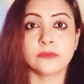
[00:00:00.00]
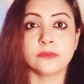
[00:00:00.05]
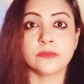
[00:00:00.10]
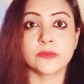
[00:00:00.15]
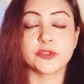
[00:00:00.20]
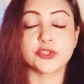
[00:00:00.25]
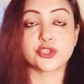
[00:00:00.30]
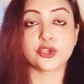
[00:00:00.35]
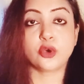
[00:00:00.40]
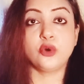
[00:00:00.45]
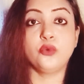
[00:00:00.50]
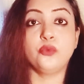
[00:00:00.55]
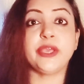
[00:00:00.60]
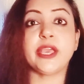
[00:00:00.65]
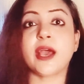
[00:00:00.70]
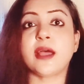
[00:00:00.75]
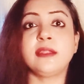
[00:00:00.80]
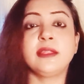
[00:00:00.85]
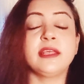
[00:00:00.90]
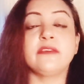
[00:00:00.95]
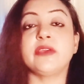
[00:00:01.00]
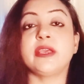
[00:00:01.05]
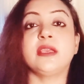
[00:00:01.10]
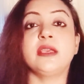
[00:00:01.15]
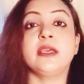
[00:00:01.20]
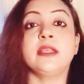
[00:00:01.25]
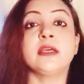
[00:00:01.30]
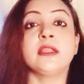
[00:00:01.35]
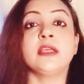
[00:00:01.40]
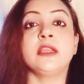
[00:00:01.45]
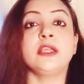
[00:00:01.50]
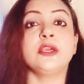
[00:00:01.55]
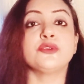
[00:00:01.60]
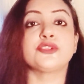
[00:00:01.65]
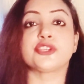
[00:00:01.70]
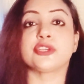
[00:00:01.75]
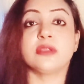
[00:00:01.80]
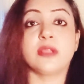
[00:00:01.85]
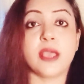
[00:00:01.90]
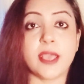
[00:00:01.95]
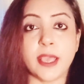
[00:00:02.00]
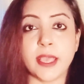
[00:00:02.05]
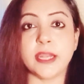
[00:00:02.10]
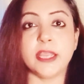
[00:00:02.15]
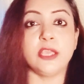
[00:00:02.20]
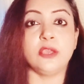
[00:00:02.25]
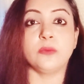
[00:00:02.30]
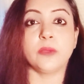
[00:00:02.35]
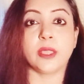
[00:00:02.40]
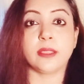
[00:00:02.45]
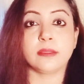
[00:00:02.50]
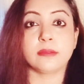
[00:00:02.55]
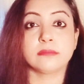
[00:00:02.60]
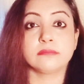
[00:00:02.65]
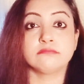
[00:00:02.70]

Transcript: So we are living in an illusion anyway.